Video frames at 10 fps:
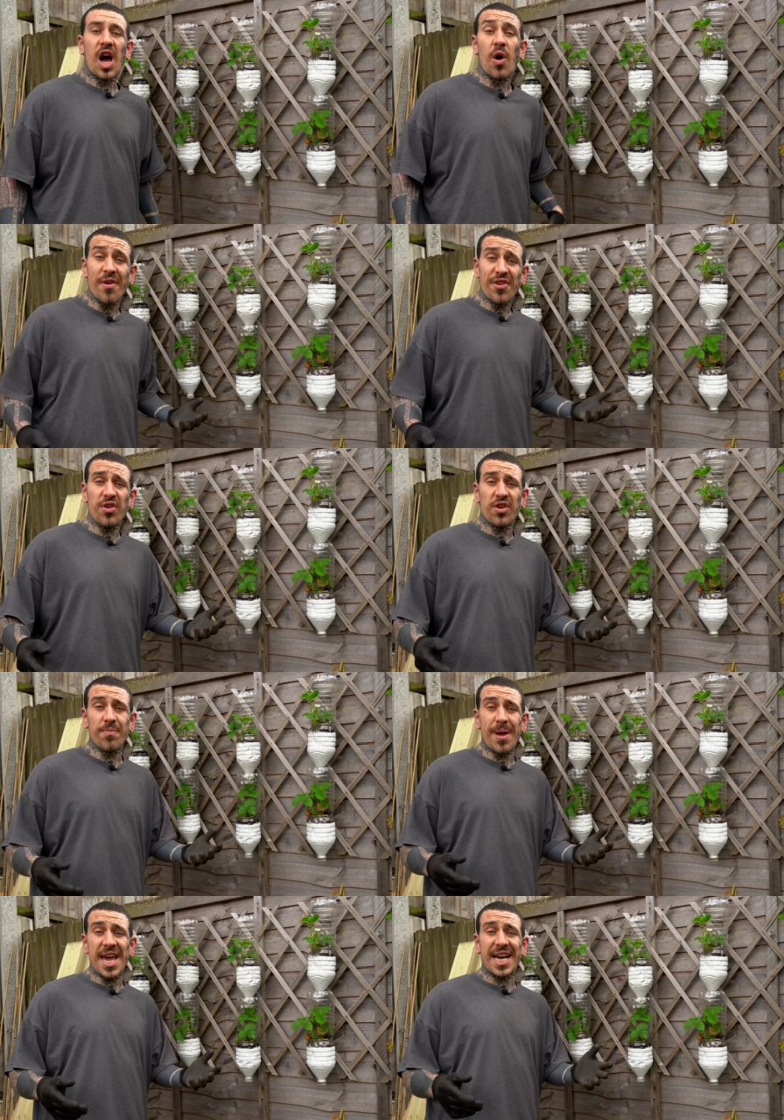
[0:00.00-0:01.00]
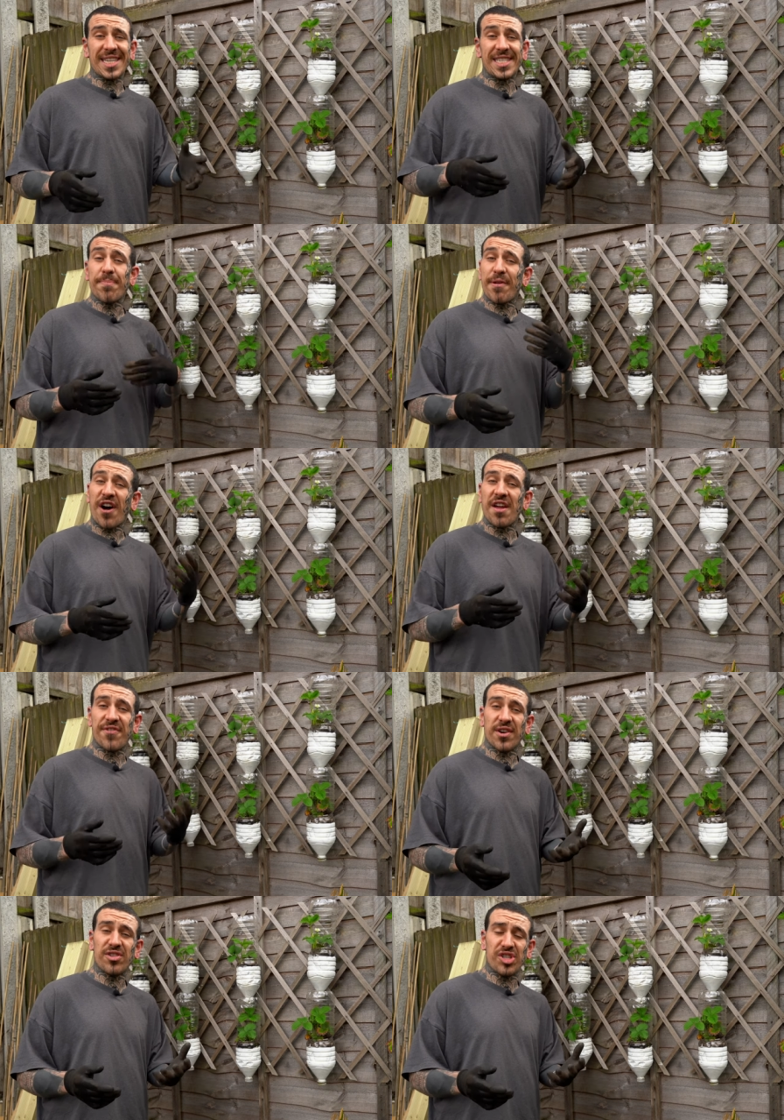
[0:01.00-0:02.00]
However, you can make a simplified
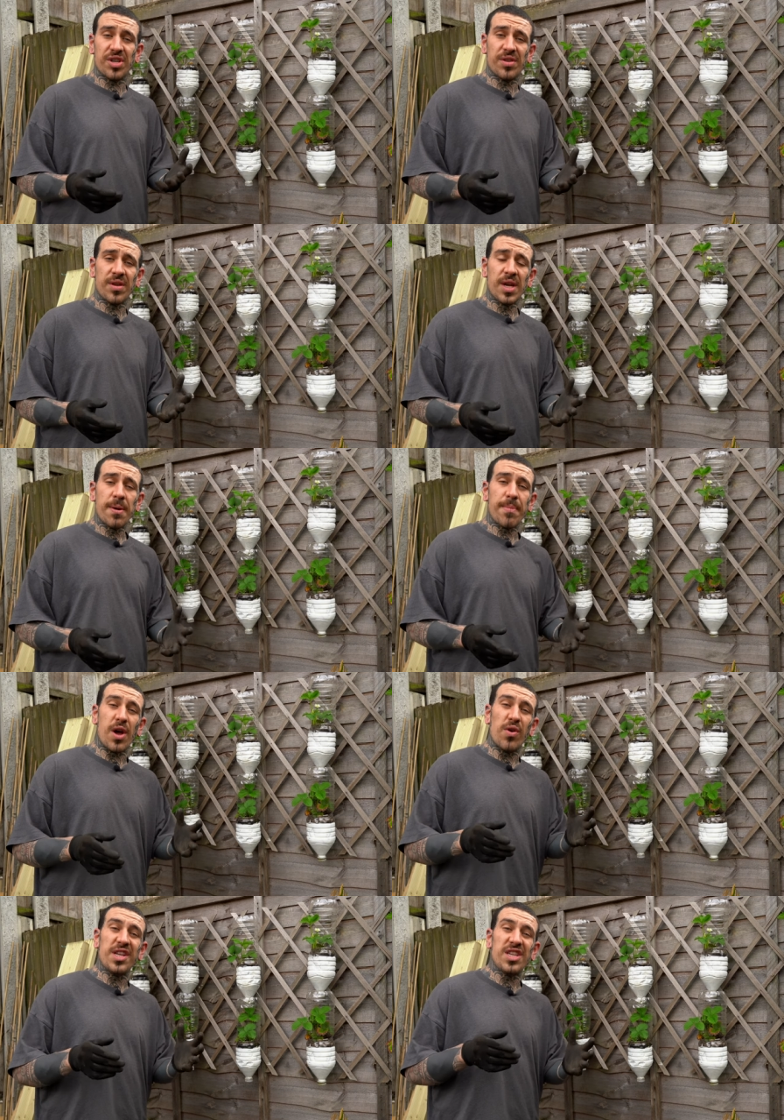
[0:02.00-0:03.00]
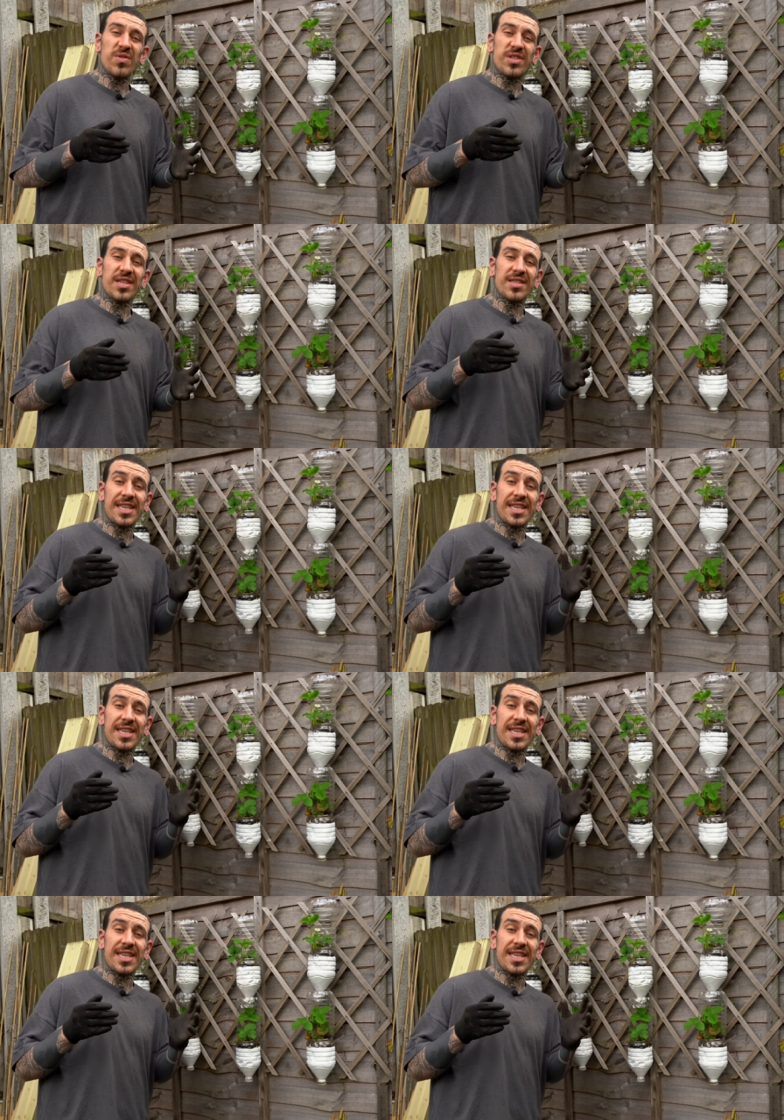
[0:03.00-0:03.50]
version by only using